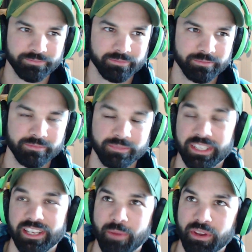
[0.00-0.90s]
think about,
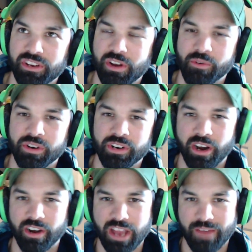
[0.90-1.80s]
in a car you have
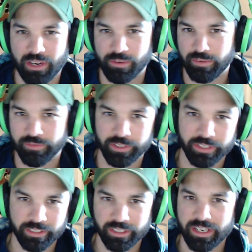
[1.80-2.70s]
a reverse,
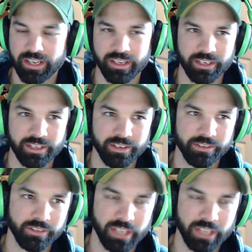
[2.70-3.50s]
a gear lever.